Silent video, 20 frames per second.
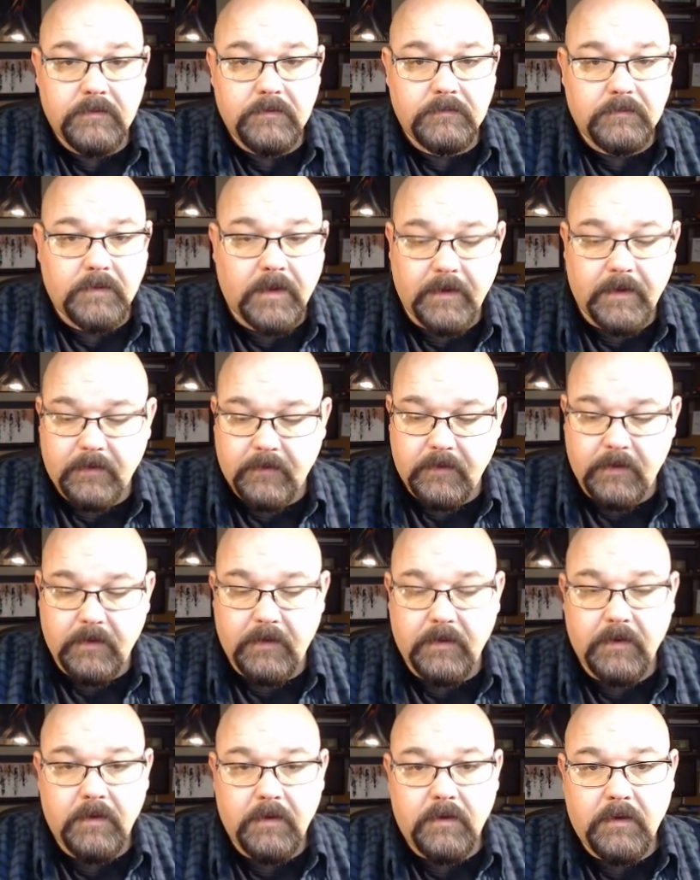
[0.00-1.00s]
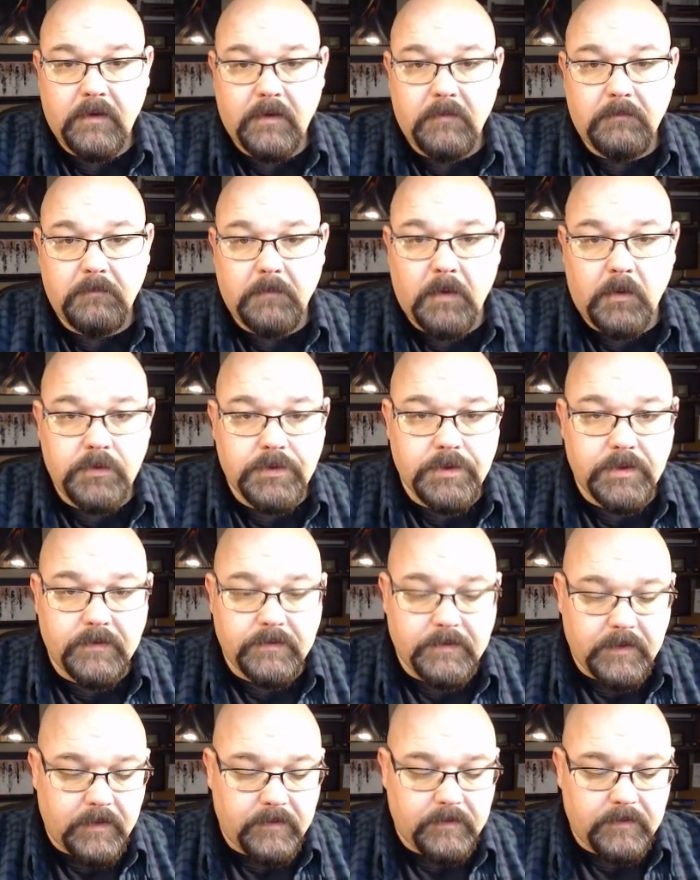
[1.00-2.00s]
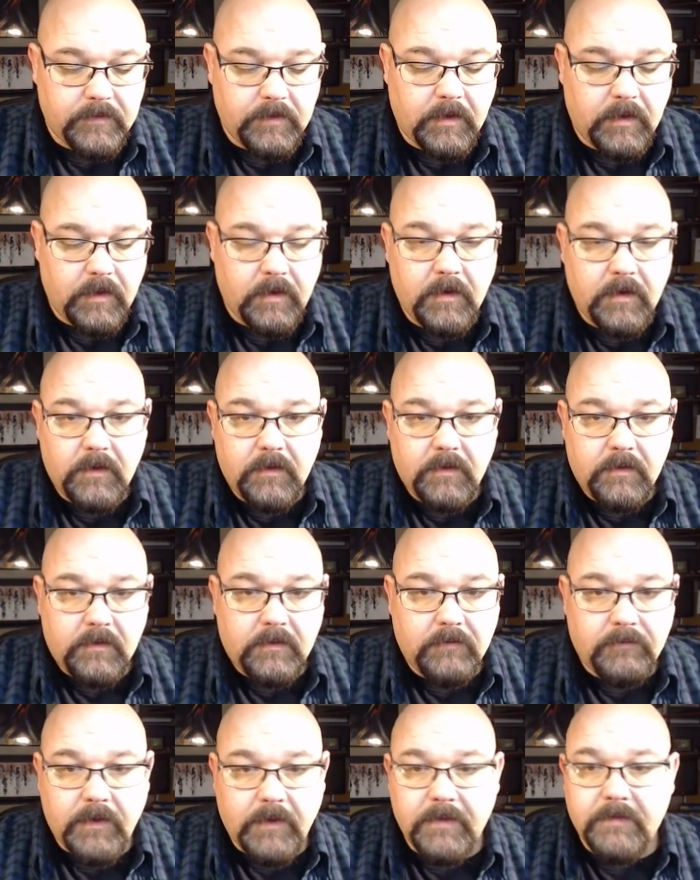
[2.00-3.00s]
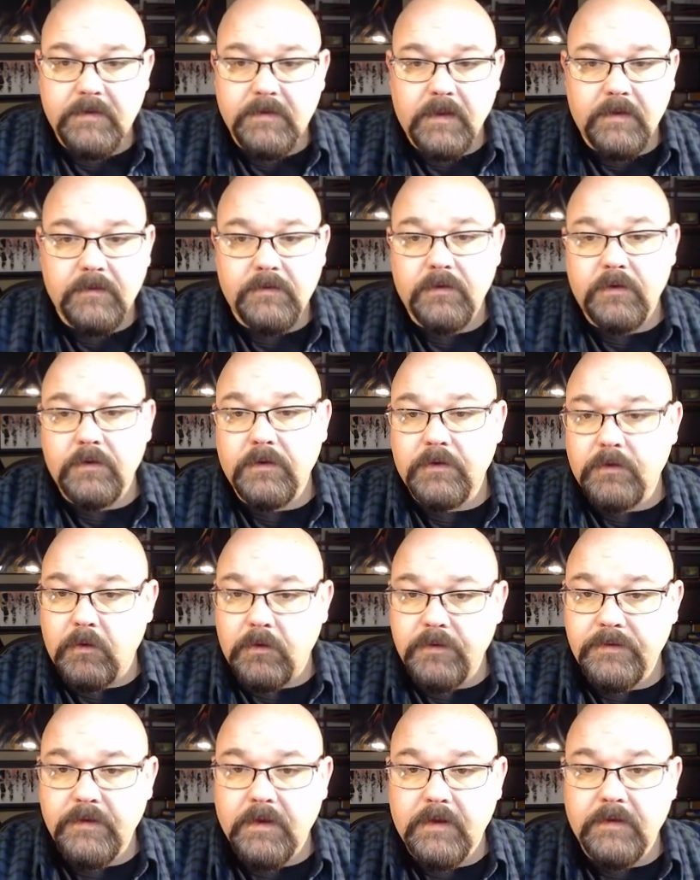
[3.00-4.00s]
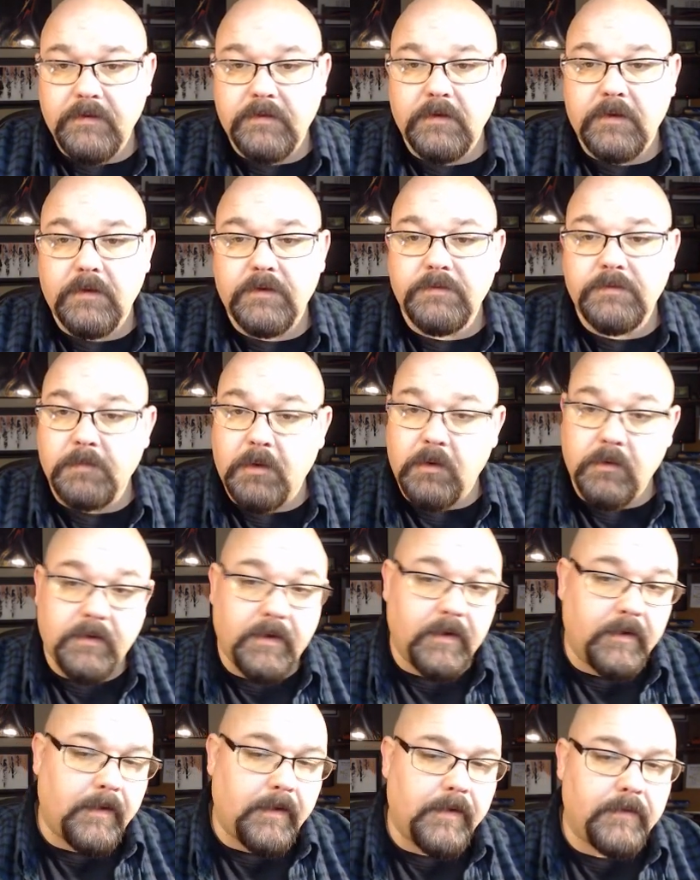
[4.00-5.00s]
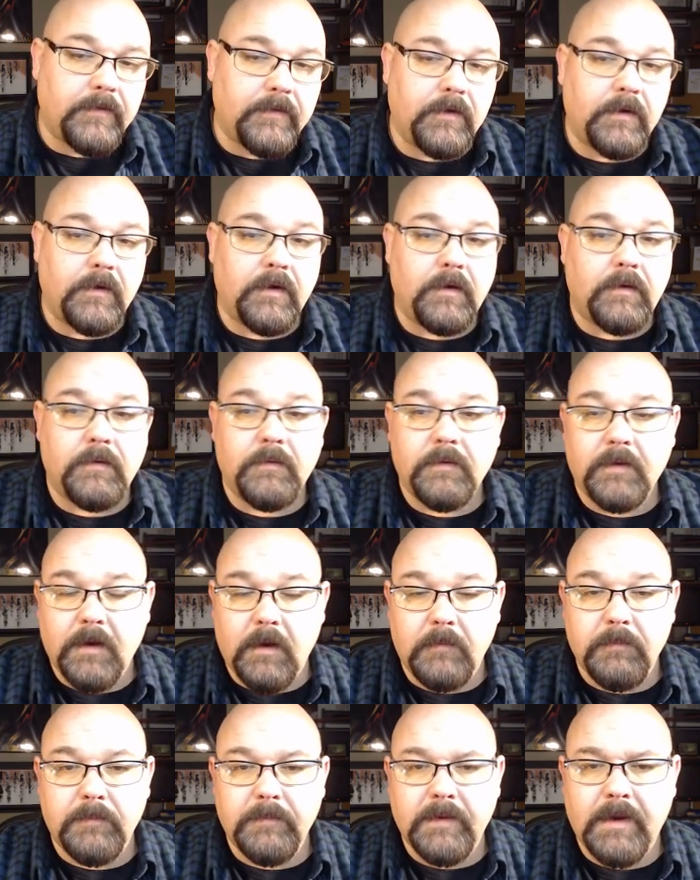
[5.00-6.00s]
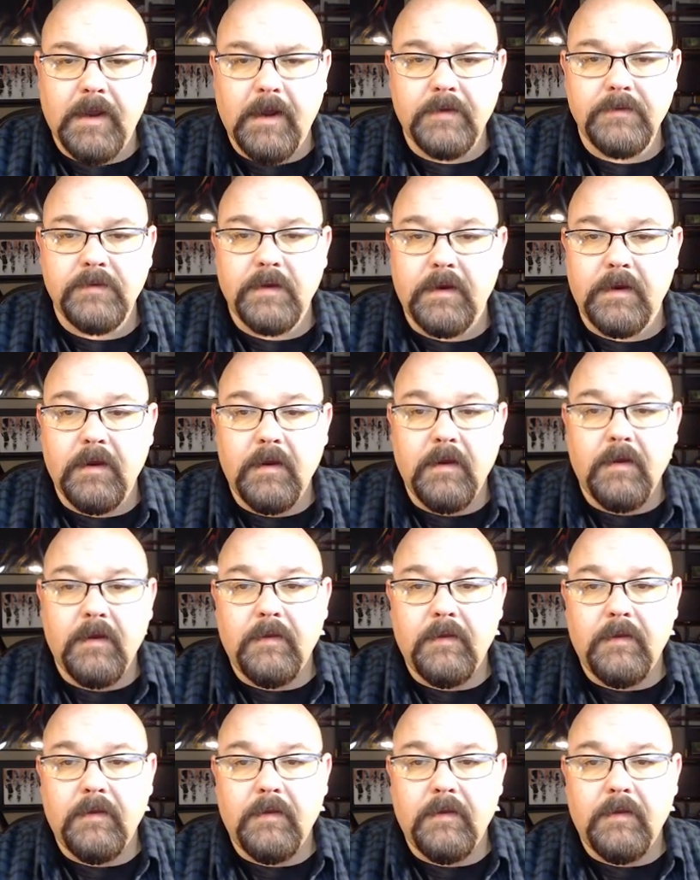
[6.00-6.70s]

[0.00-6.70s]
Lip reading: like the motion sensor, flood sensor, door sensor, smoke detector, carbon monoxide,